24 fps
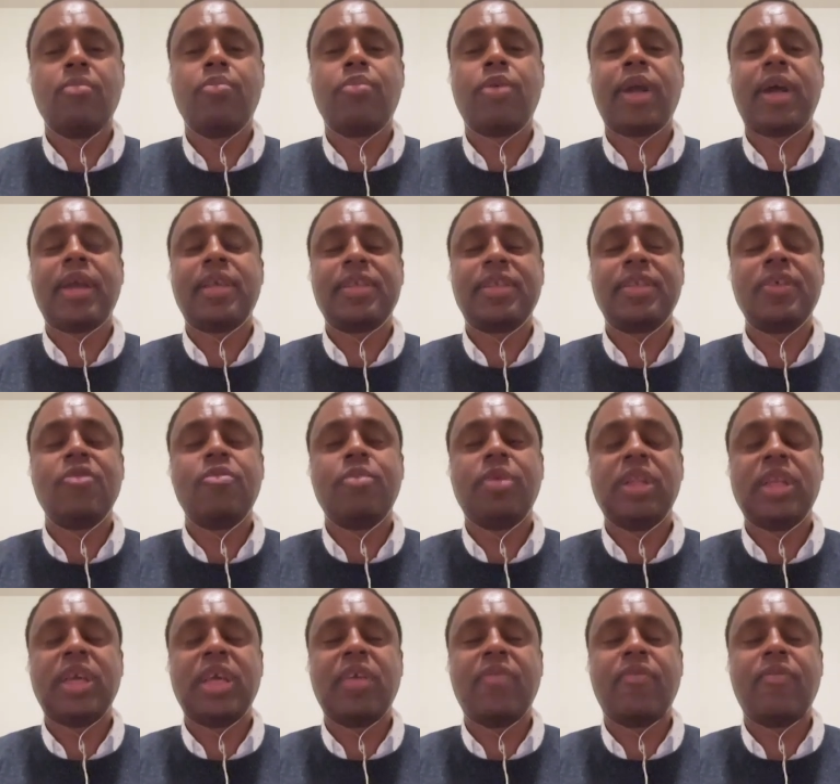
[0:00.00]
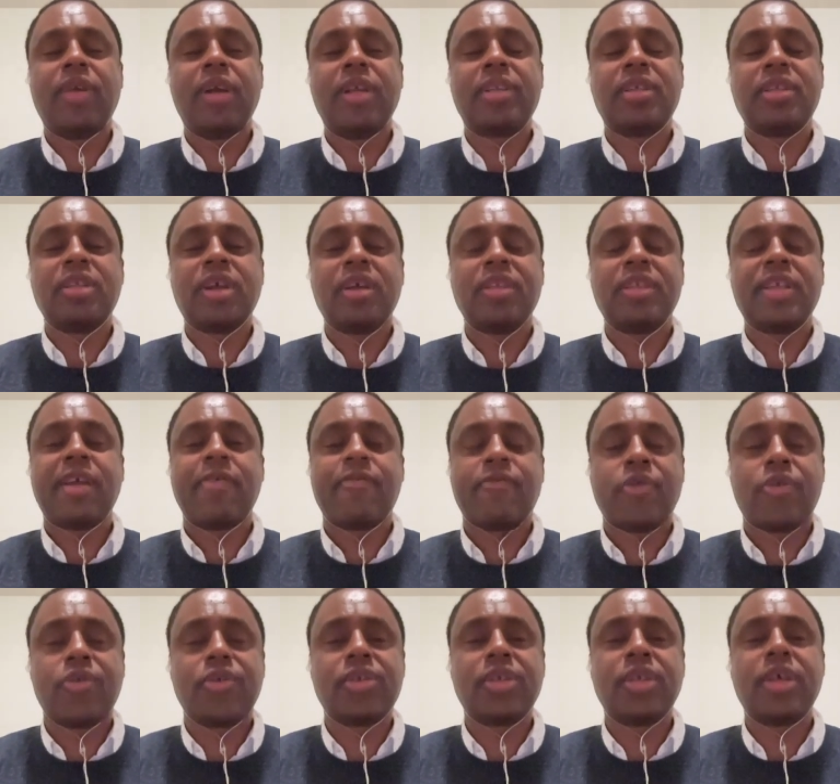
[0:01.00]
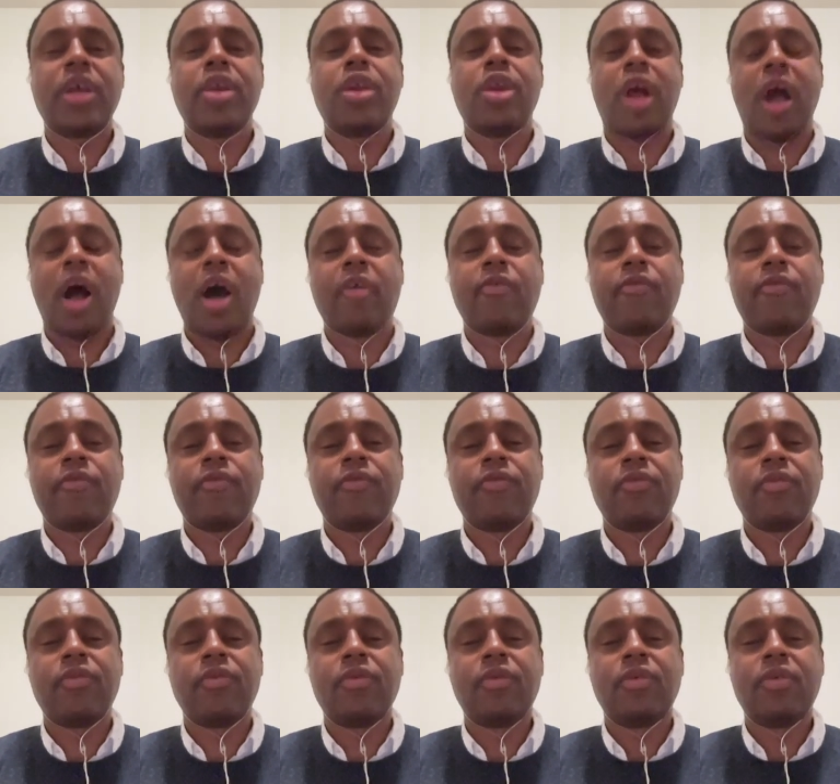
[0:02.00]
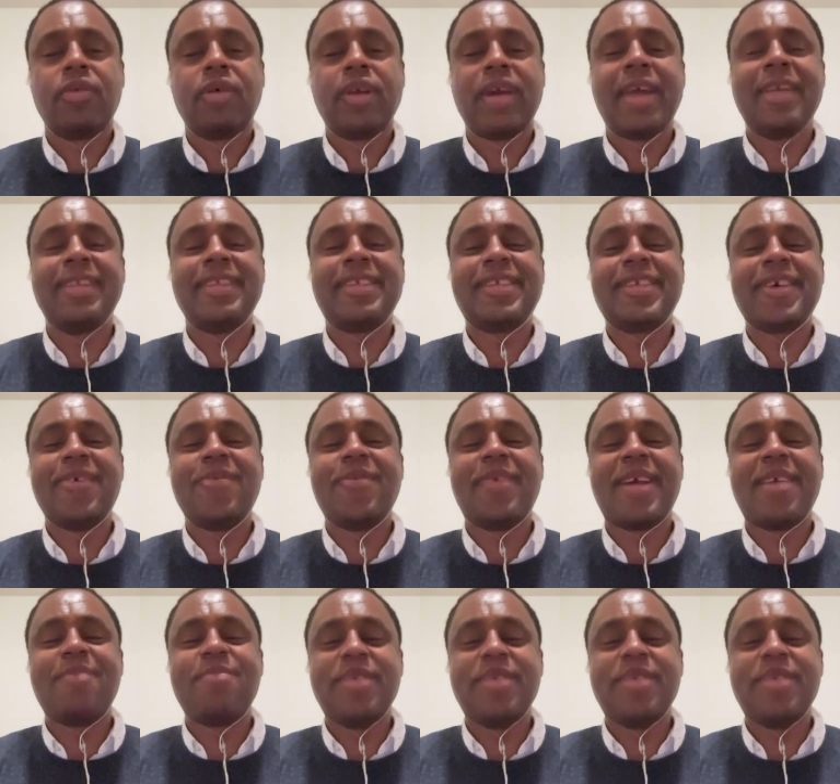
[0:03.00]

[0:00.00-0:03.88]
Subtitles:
but I still believe it's not diverse enough. And so, what I